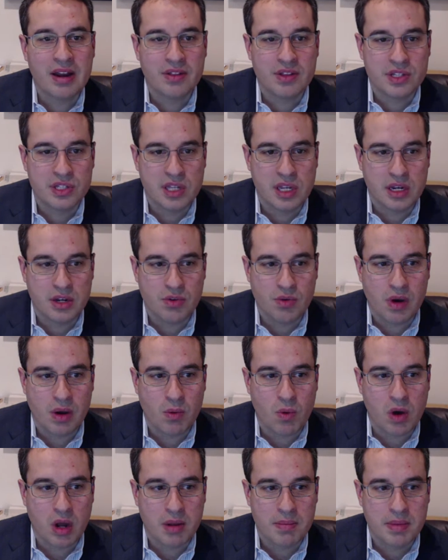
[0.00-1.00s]
out of the city do I
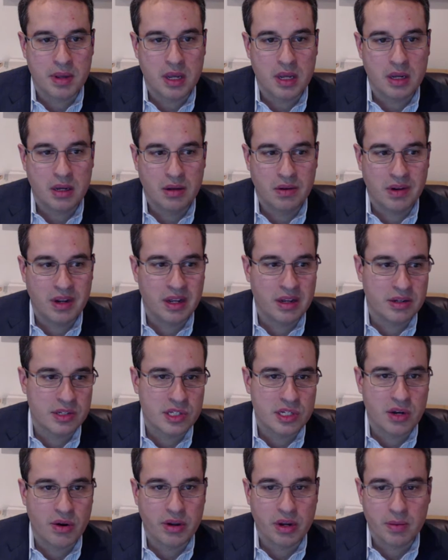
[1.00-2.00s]
want to be?
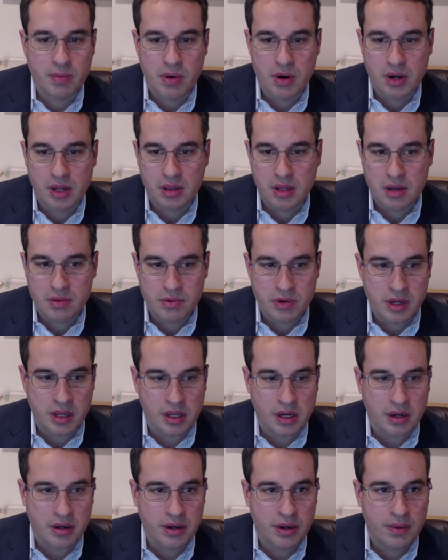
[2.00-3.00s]
Staring at a parking lot, what are
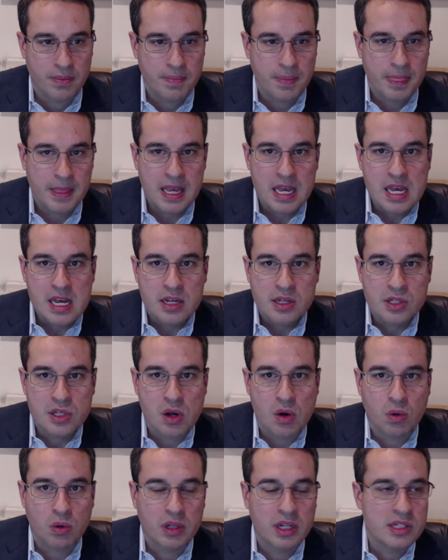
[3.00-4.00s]
you going to do?
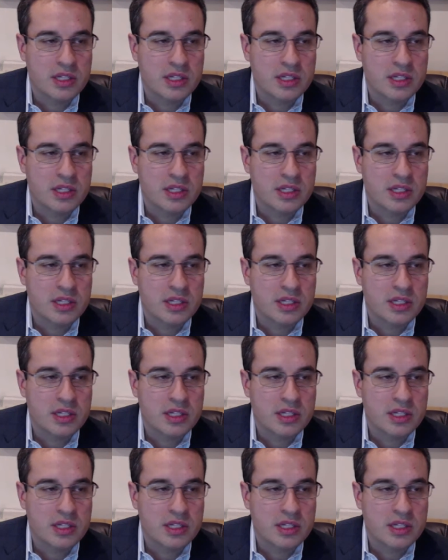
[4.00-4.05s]
So